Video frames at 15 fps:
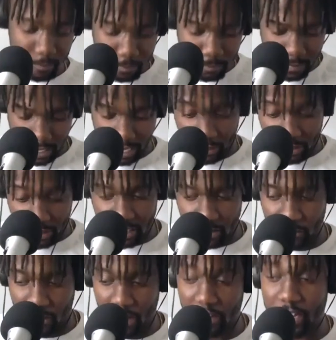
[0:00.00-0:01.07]
And I think this is a
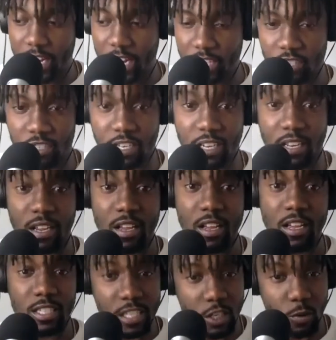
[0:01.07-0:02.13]
very interesting
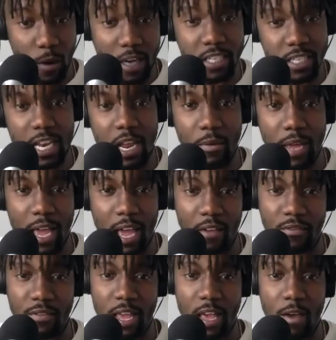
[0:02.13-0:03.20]
situation that we have
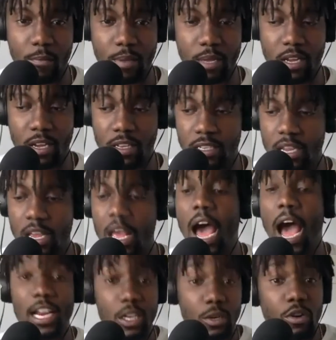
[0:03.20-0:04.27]
now because I
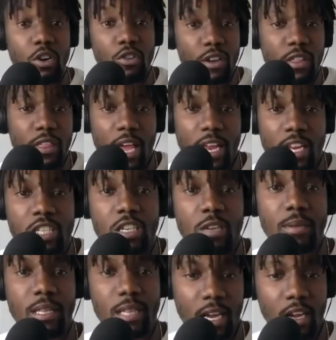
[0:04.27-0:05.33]
do agree that he should be
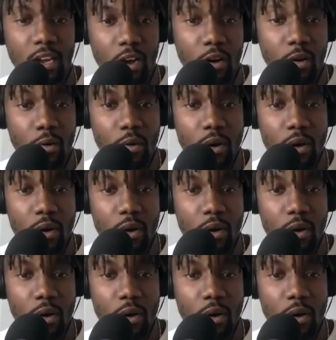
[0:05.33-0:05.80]
let go